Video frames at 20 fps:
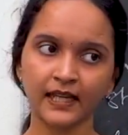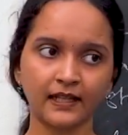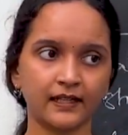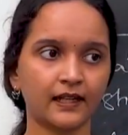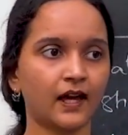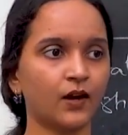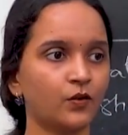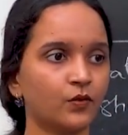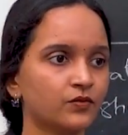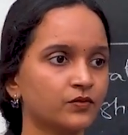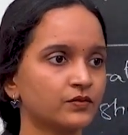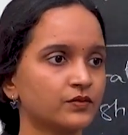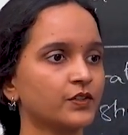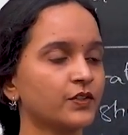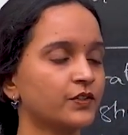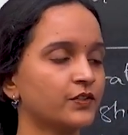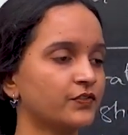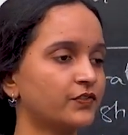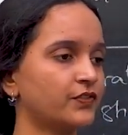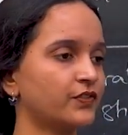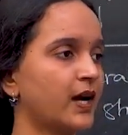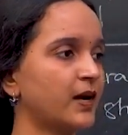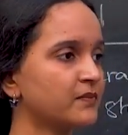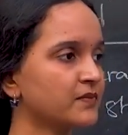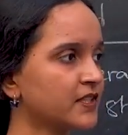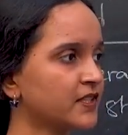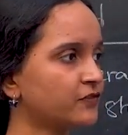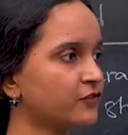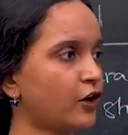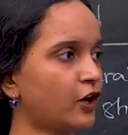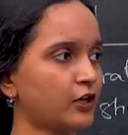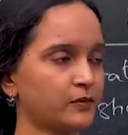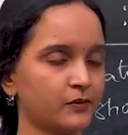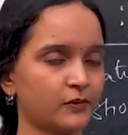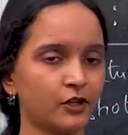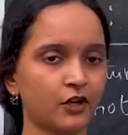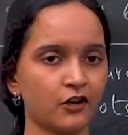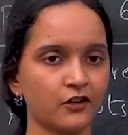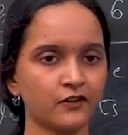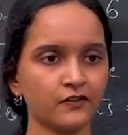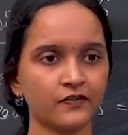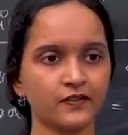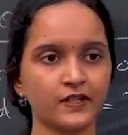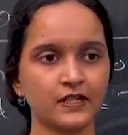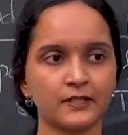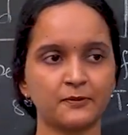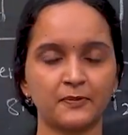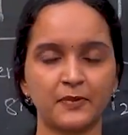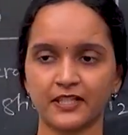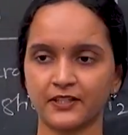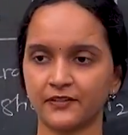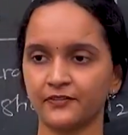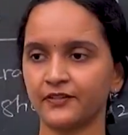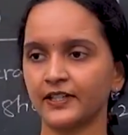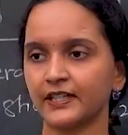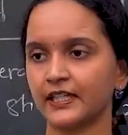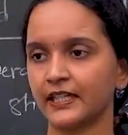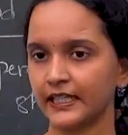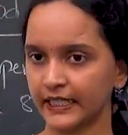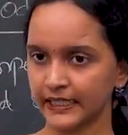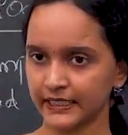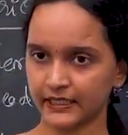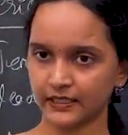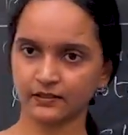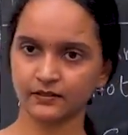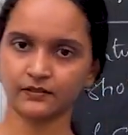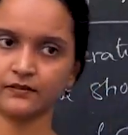Now, from the formula of specific heat,